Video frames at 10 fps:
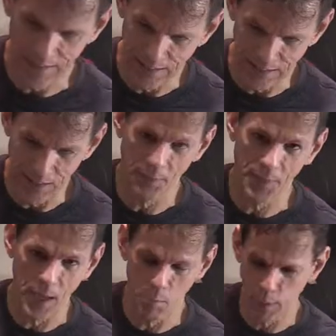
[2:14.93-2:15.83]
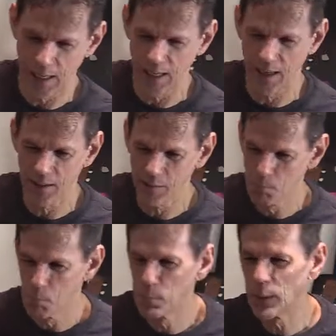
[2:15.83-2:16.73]
isn't that bad,
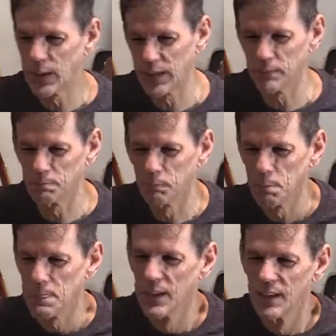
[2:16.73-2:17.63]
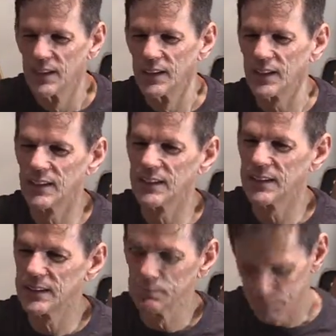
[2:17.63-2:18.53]
but
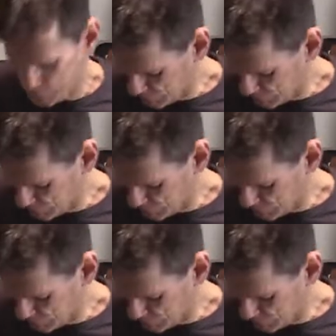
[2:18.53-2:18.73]
the